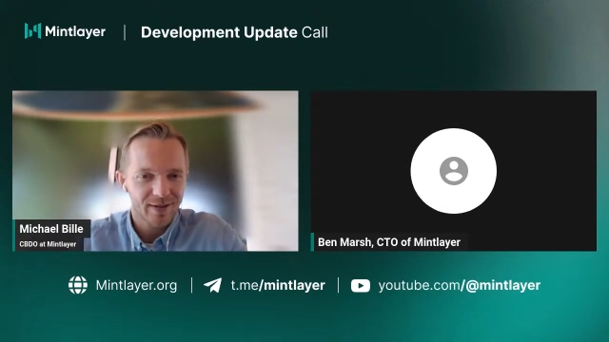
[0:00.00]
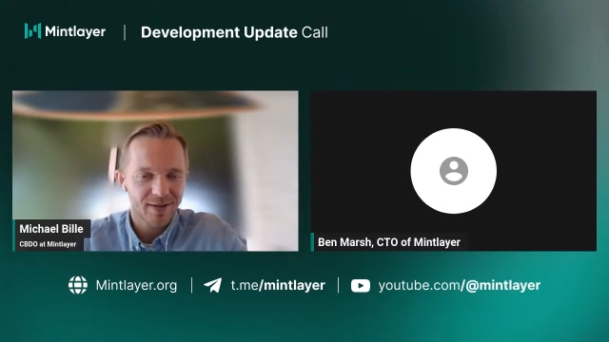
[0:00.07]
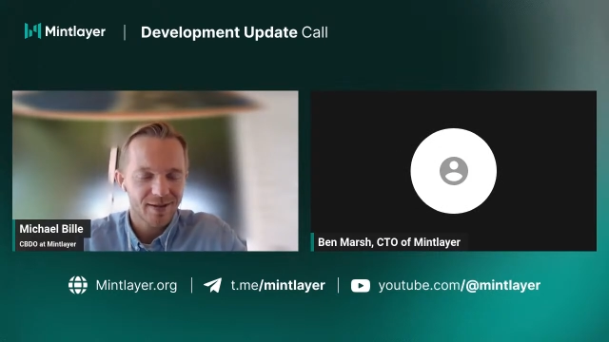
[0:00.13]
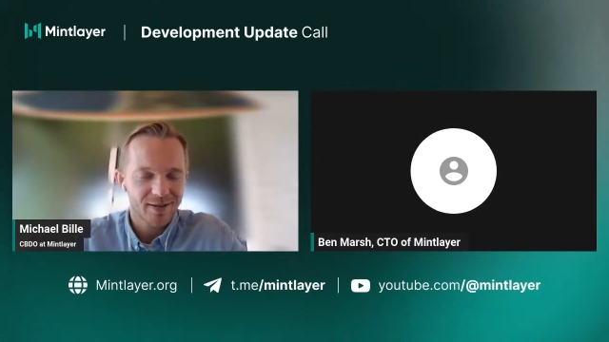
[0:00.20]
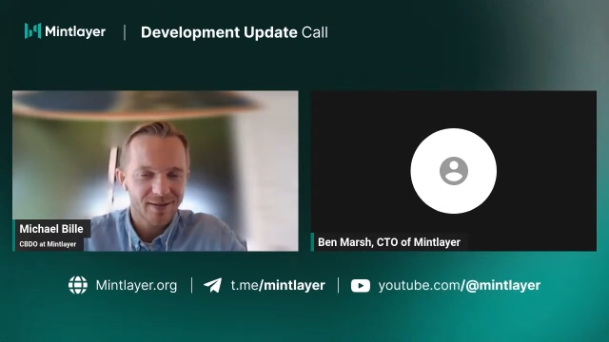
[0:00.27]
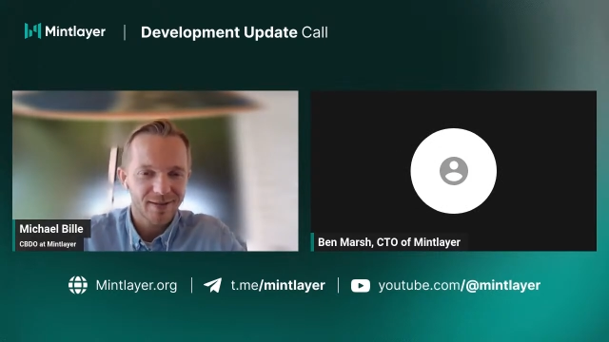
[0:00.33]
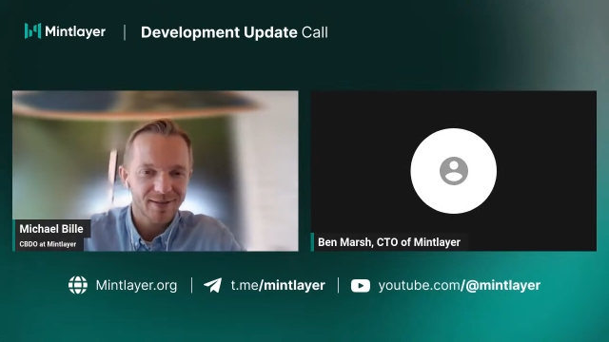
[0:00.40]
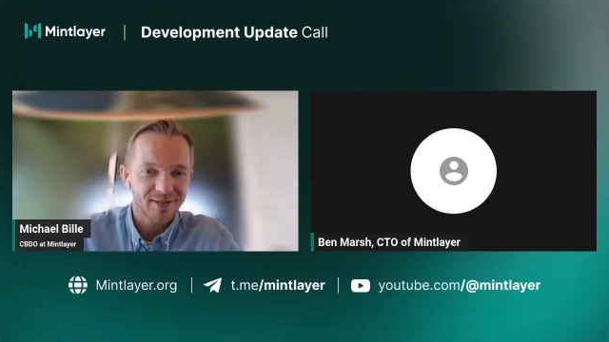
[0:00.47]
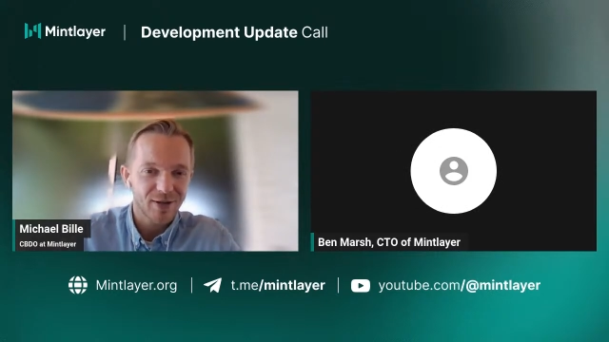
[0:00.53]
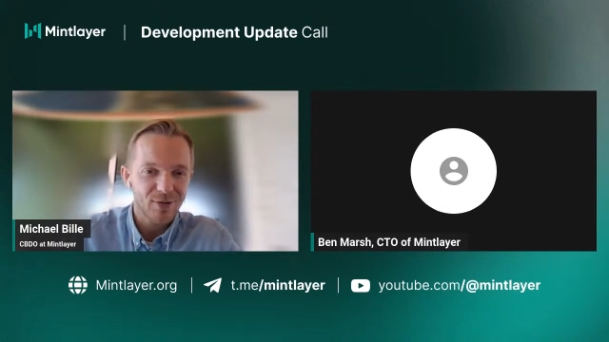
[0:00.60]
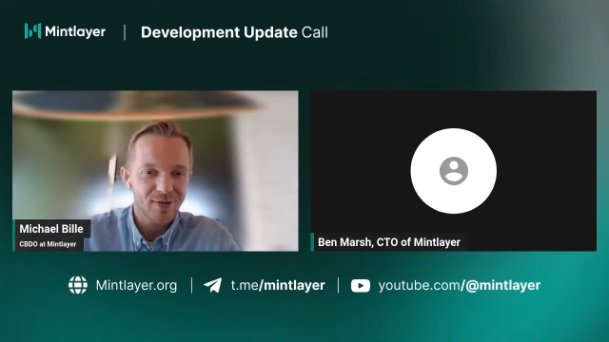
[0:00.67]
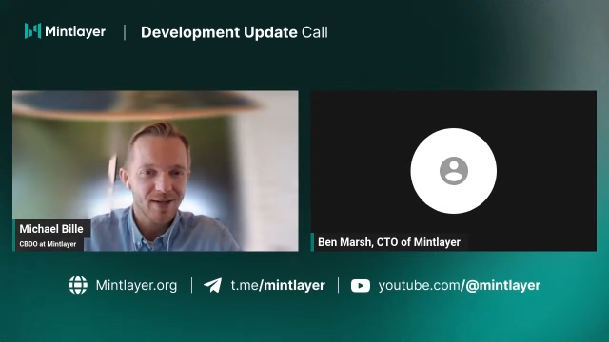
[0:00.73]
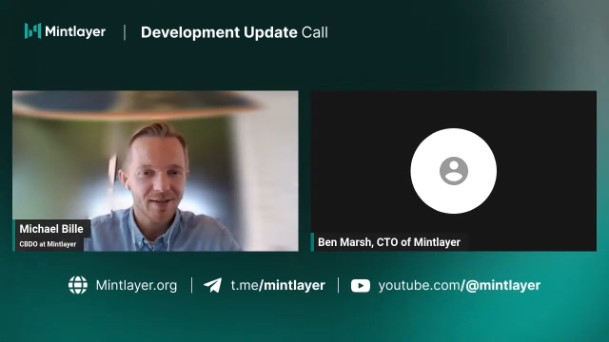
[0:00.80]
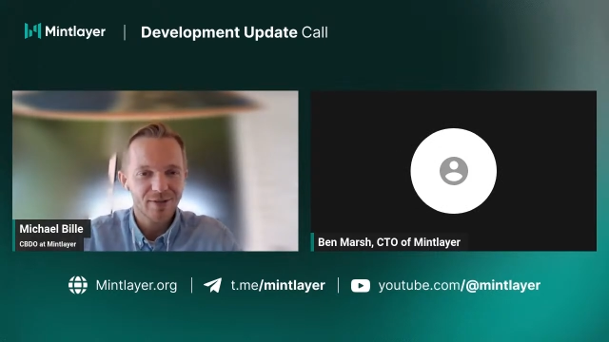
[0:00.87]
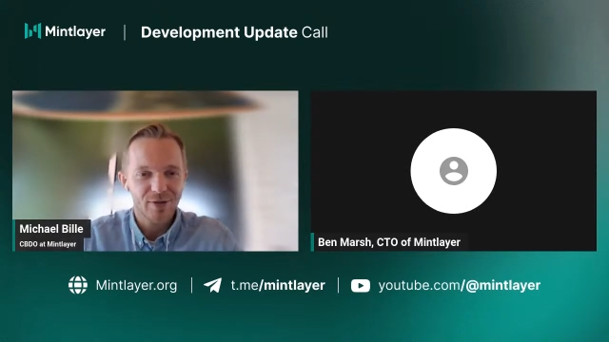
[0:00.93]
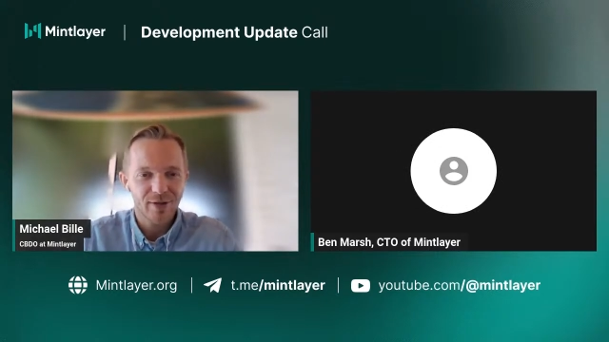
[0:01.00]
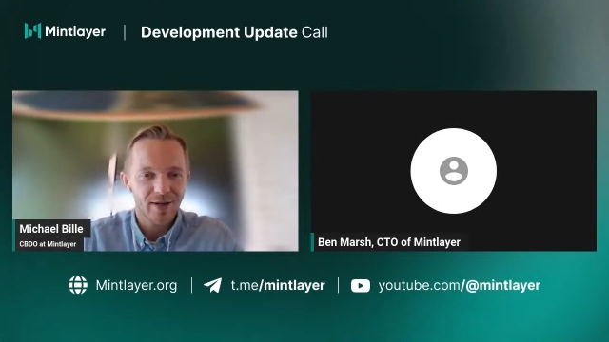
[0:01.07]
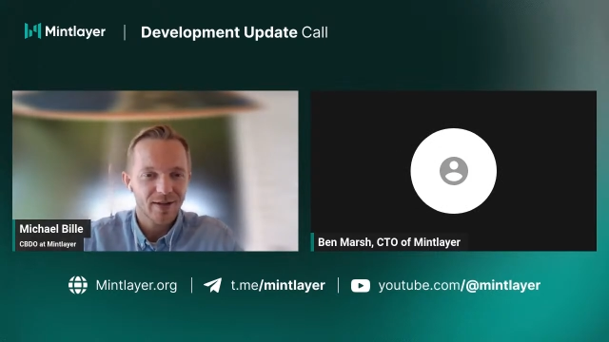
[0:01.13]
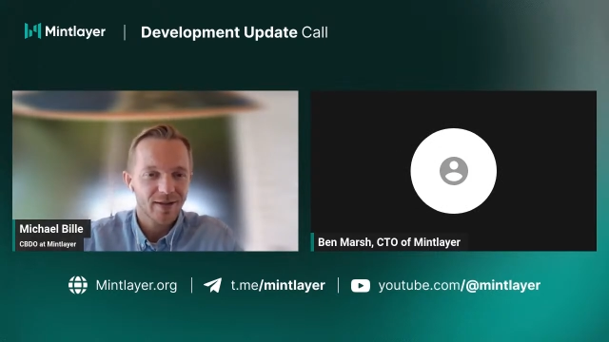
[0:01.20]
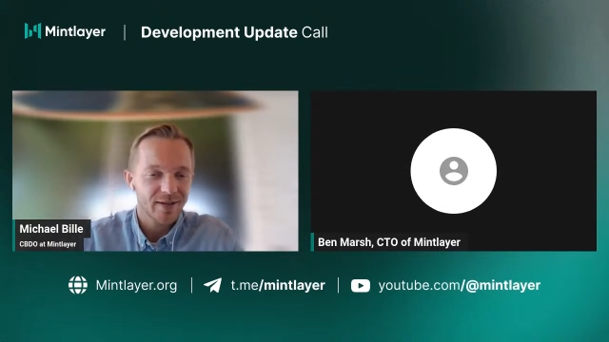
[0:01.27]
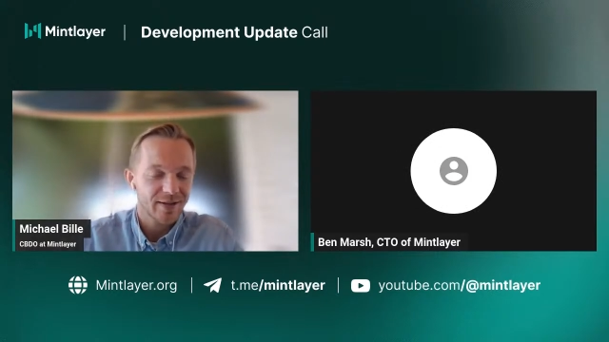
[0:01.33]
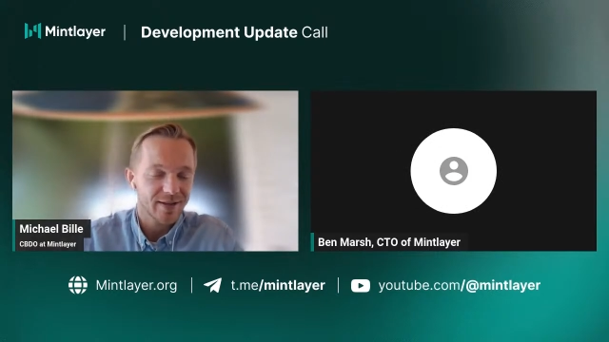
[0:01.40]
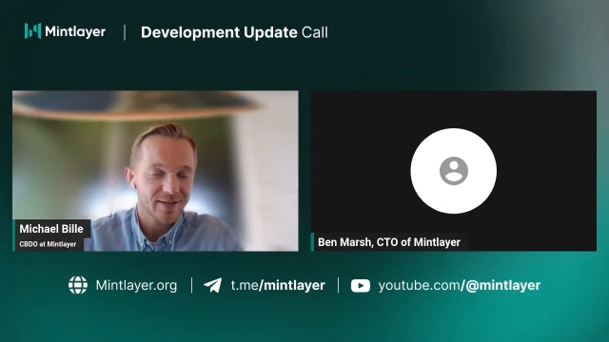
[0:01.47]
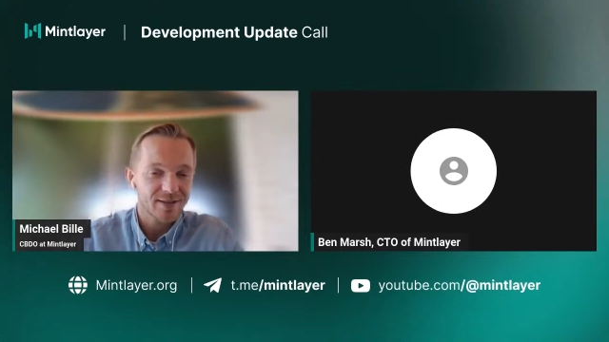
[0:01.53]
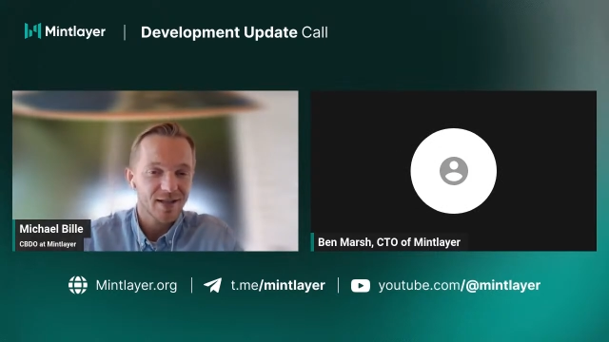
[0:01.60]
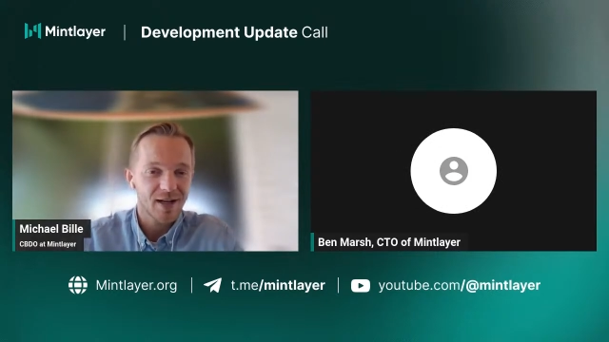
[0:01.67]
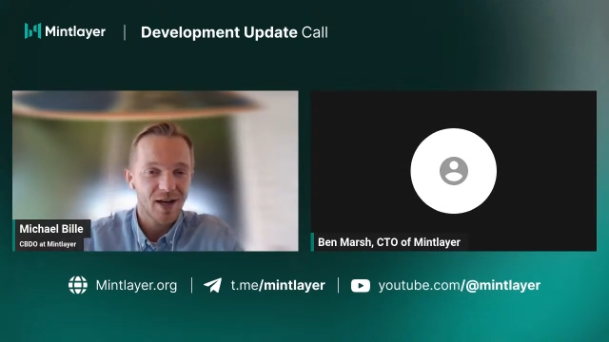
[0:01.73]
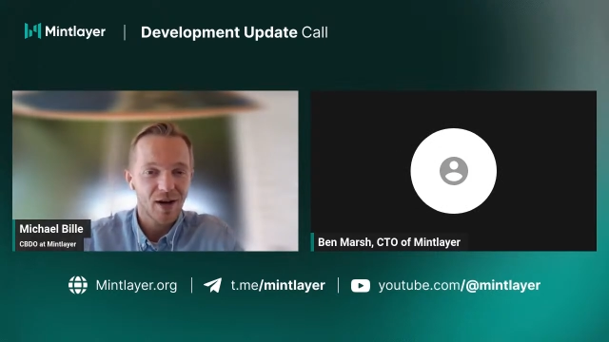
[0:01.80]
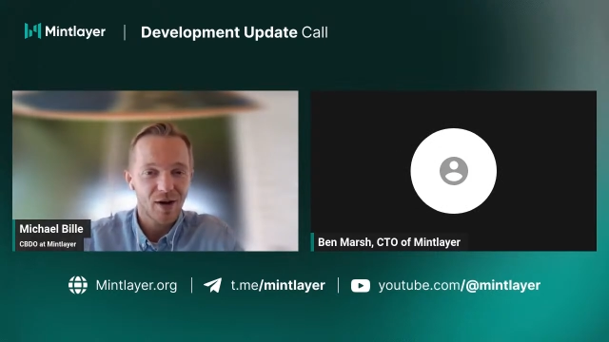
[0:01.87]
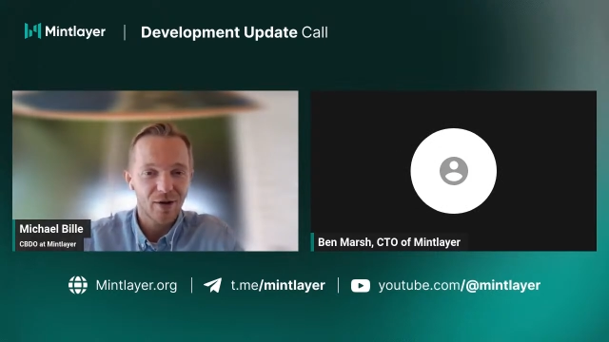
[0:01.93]
And it sounds like there's
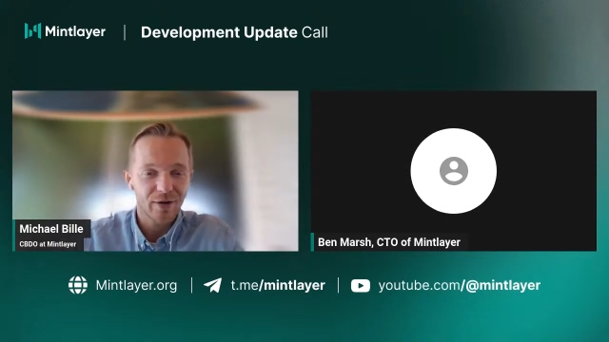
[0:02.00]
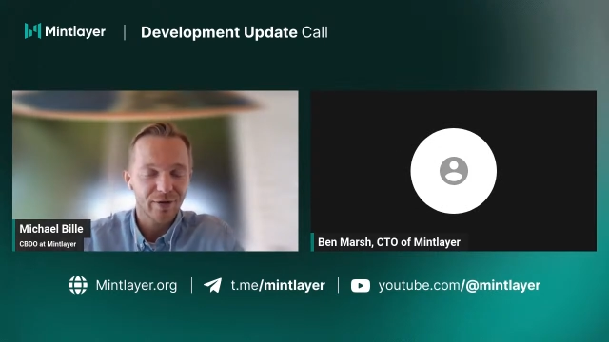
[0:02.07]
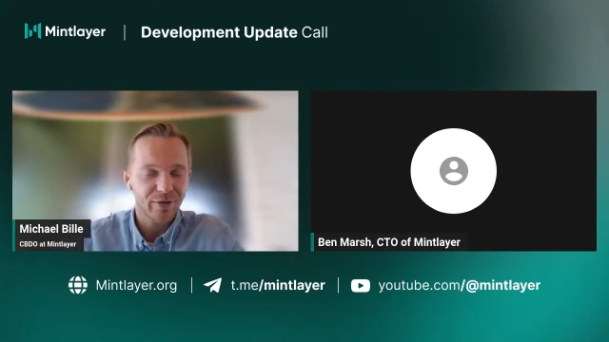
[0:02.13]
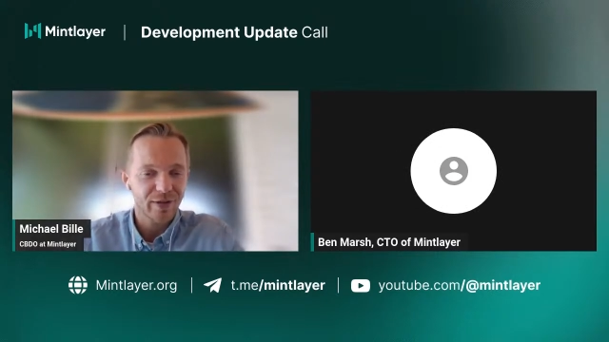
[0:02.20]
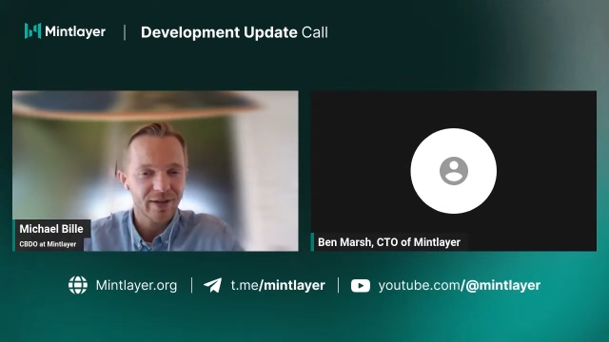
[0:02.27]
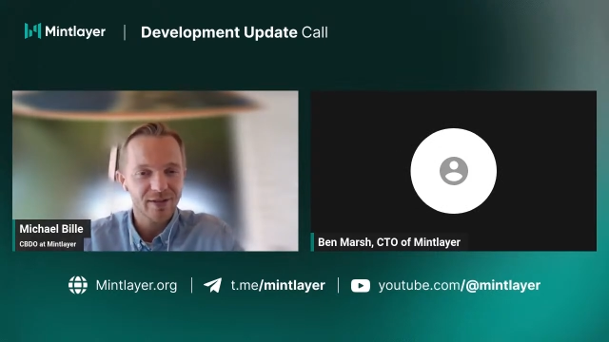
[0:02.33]
a lot of